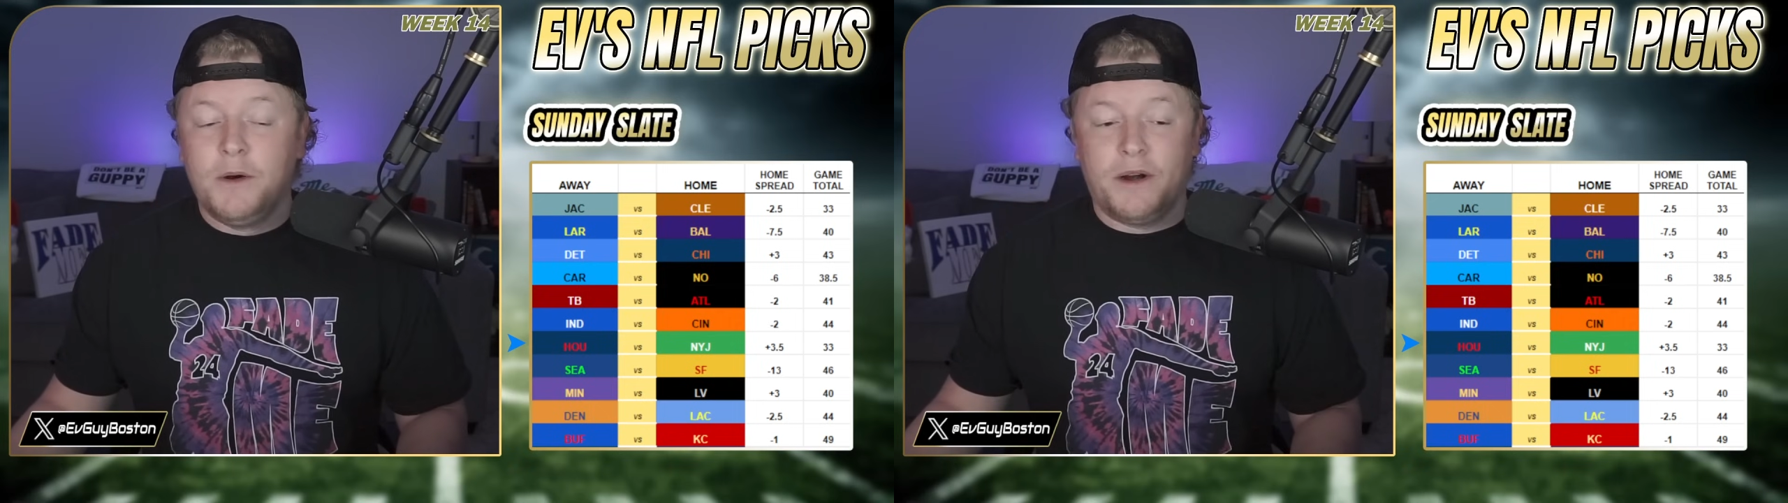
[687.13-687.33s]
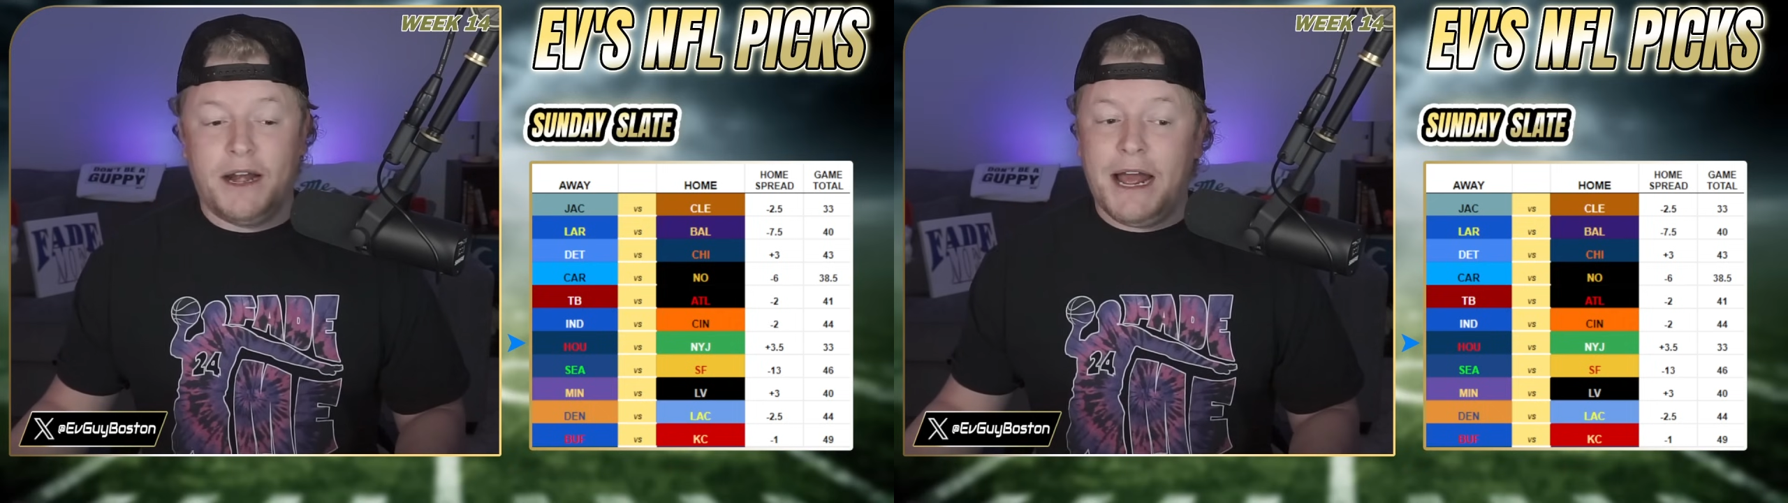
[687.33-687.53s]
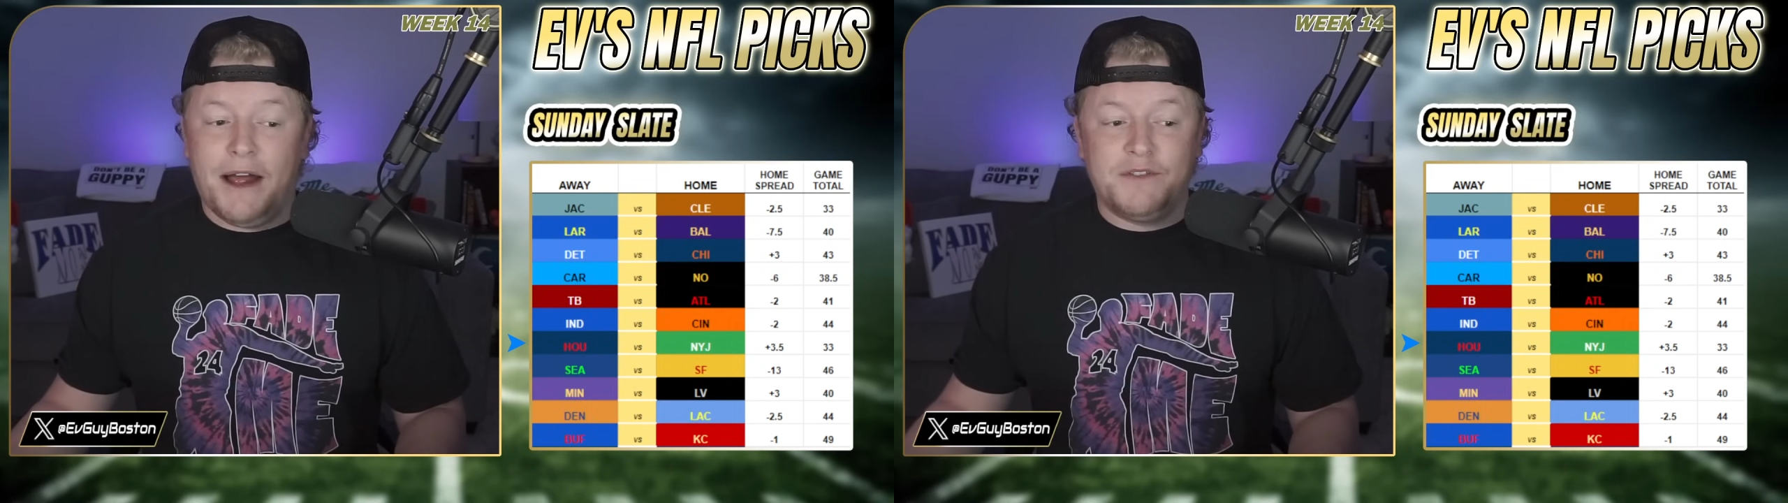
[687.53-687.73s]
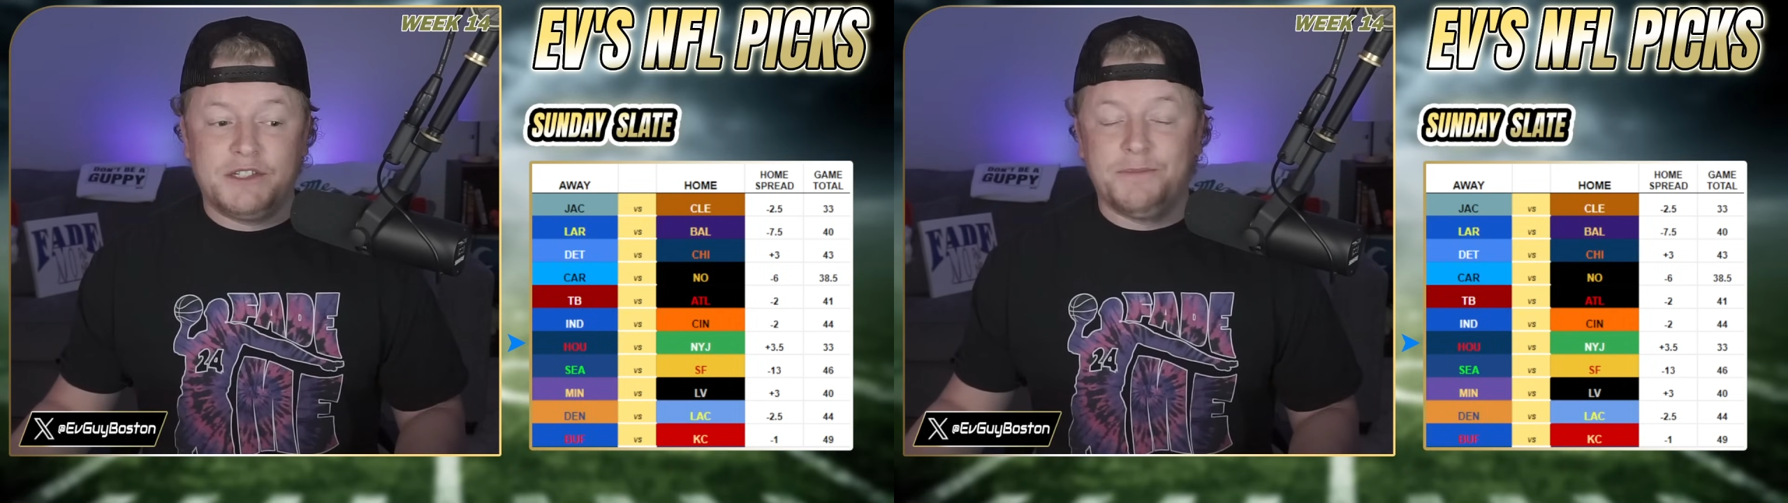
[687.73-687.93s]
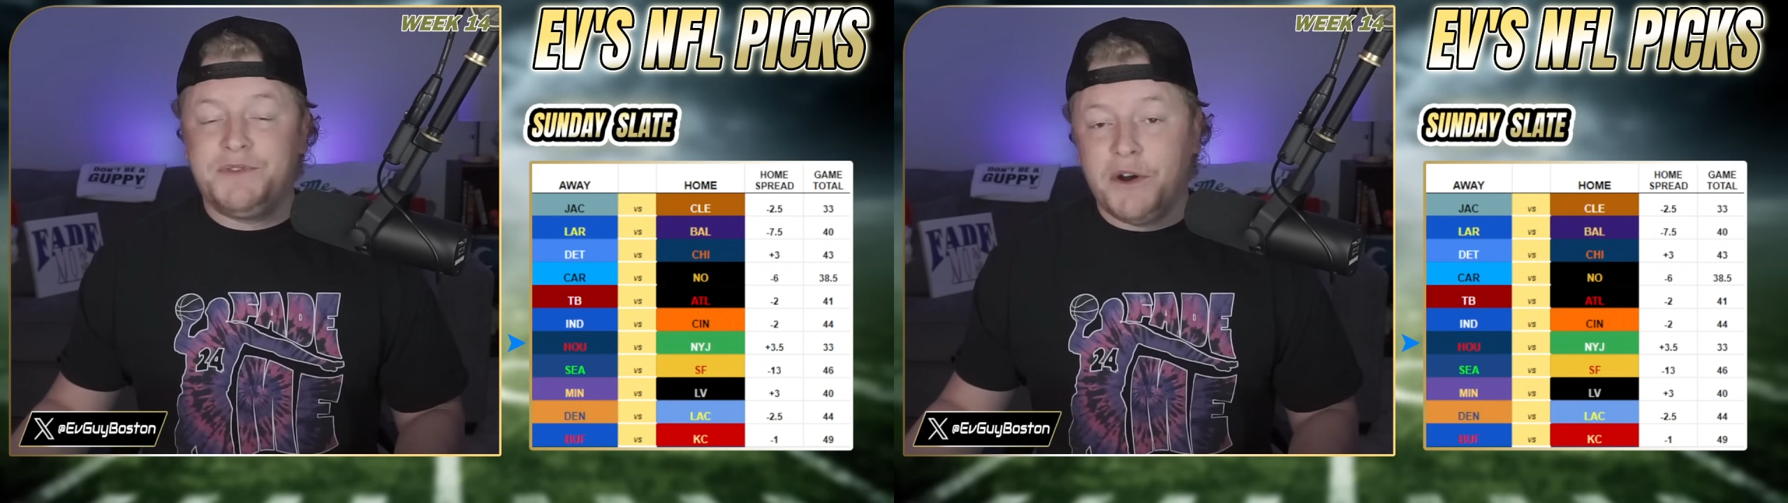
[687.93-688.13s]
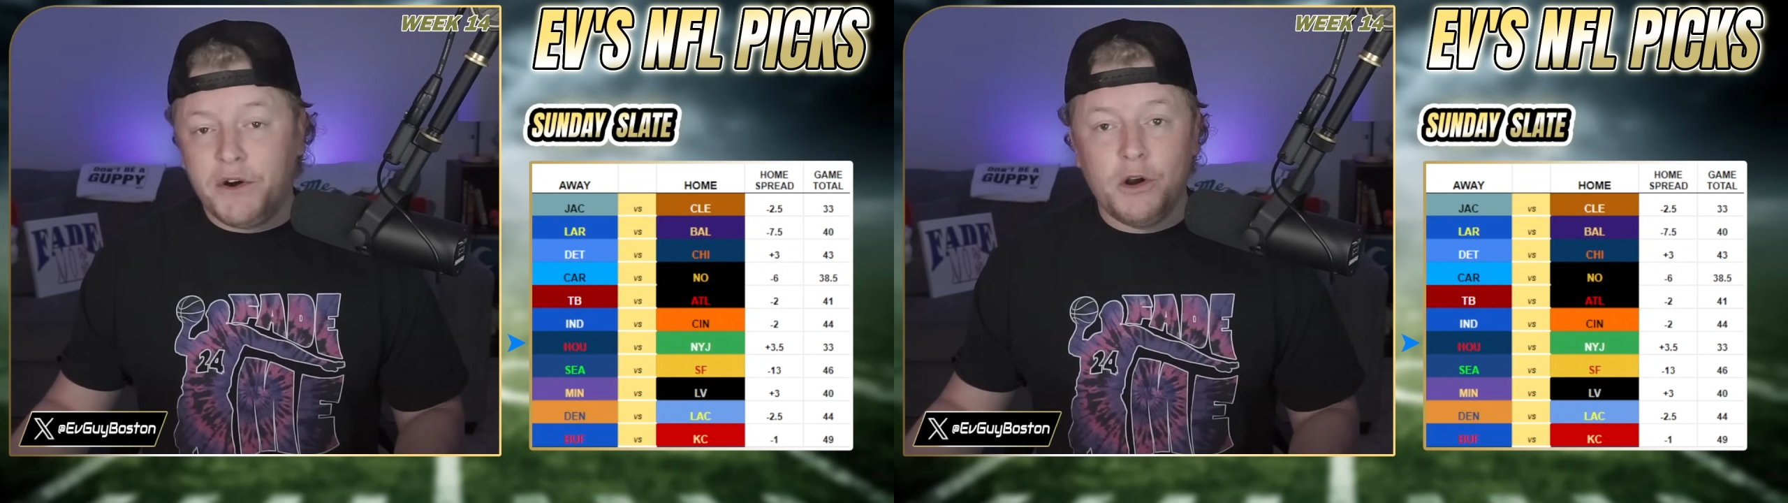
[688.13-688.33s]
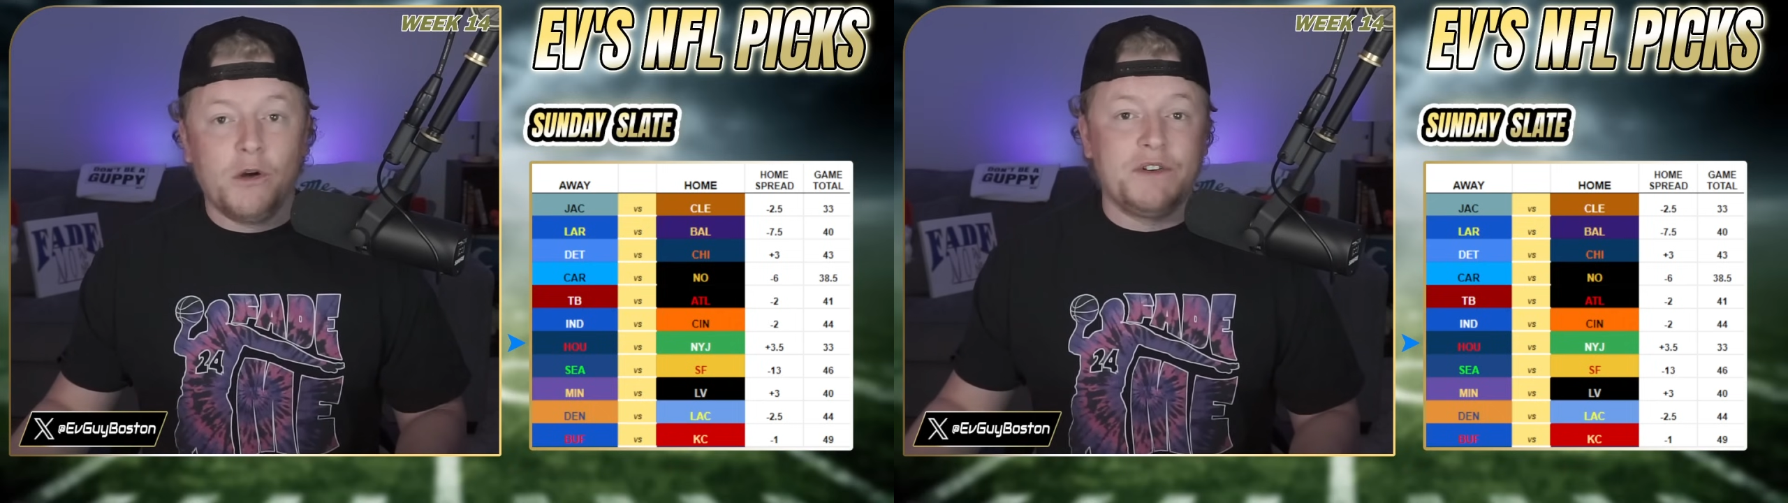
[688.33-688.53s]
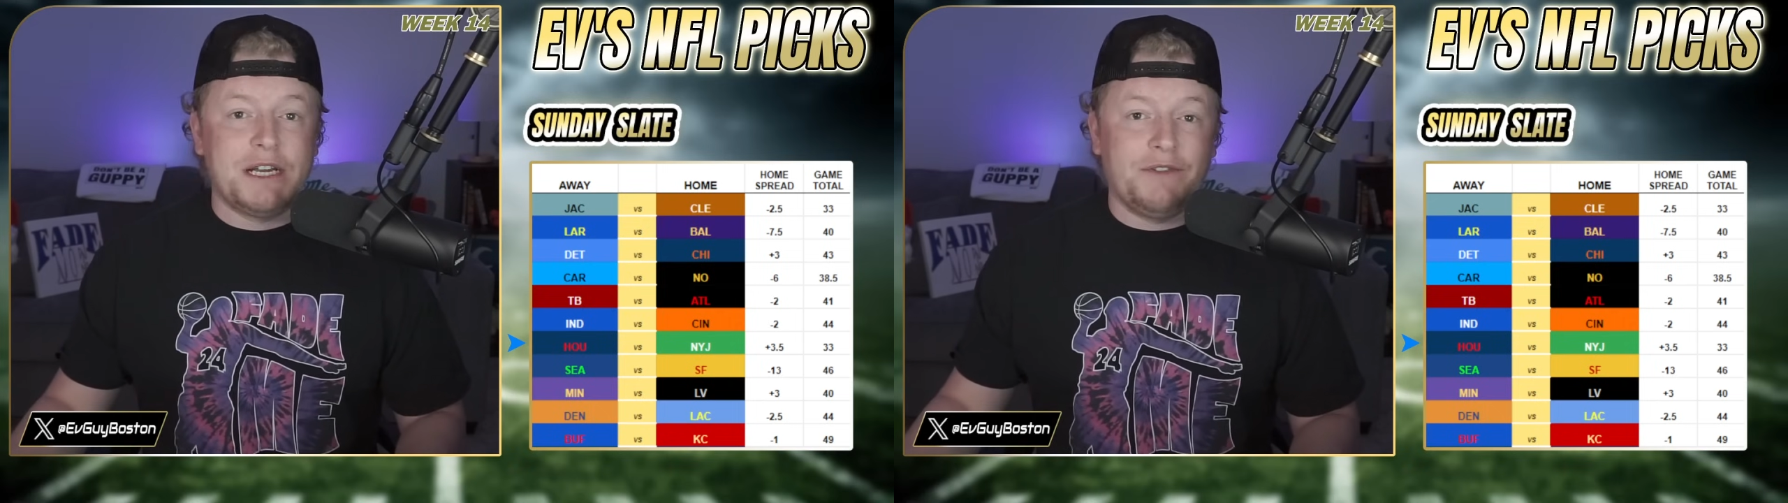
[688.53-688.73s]
we're going to have some
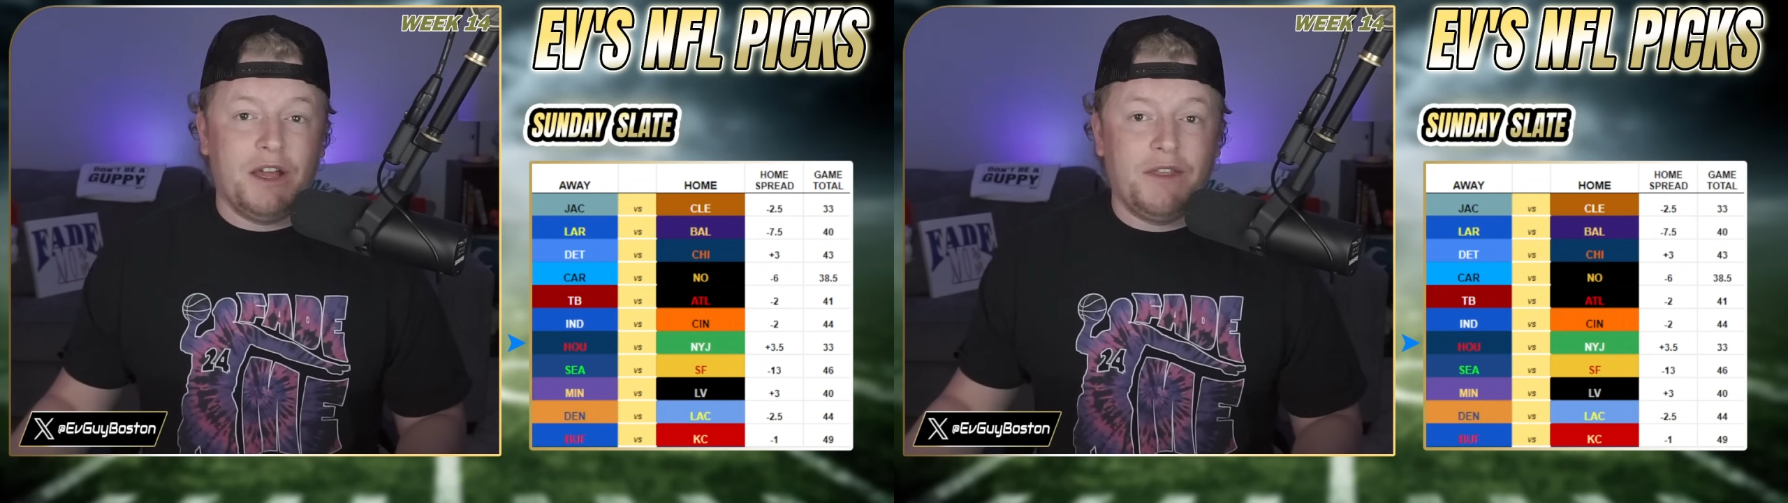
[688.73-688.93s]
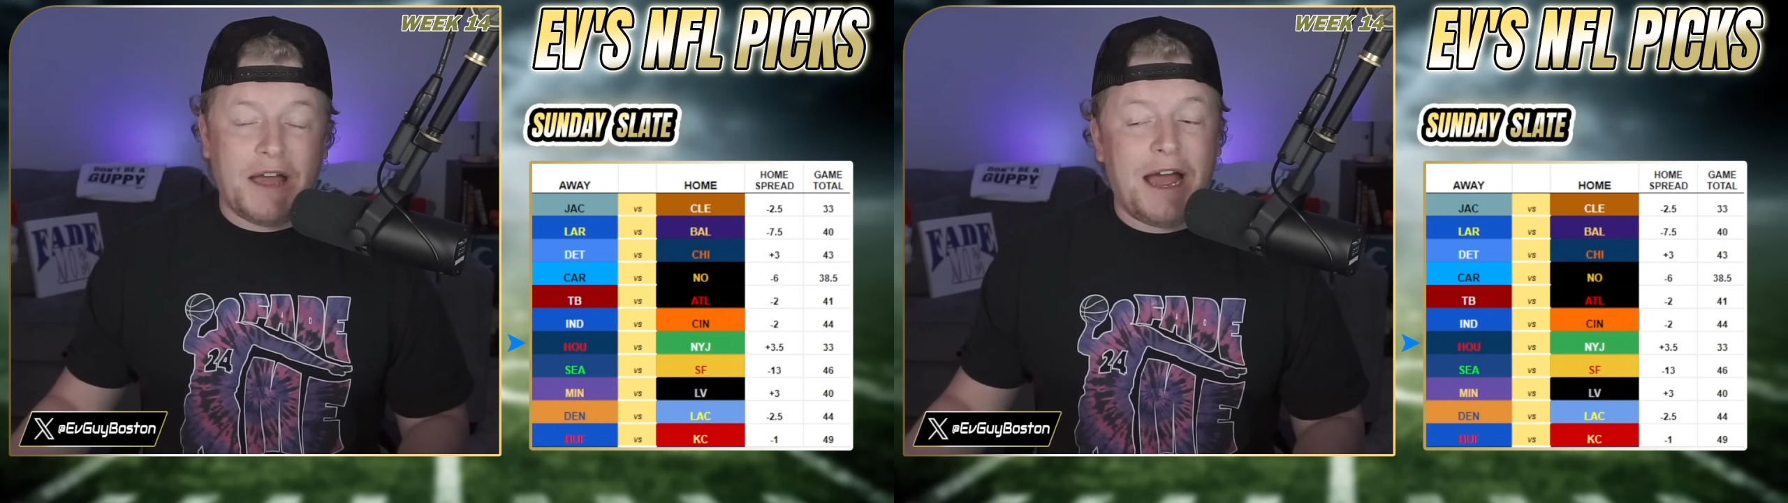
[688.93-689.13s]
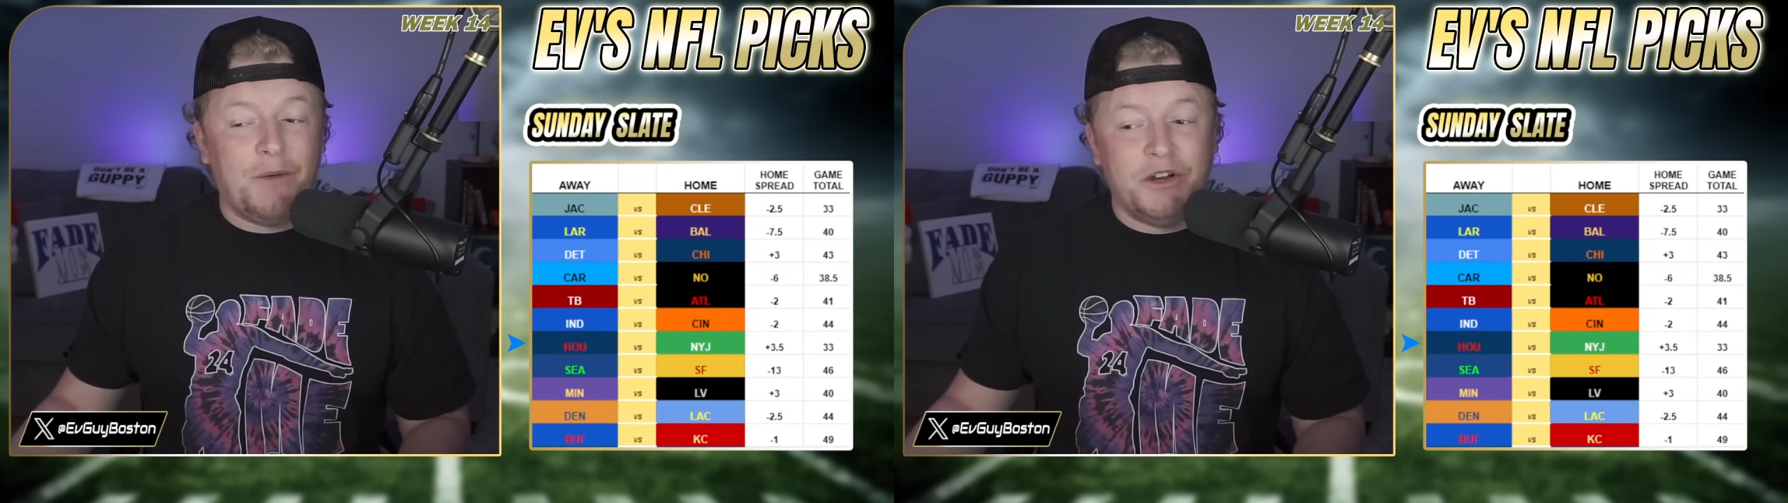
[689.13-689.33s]
turnovers and everything like that,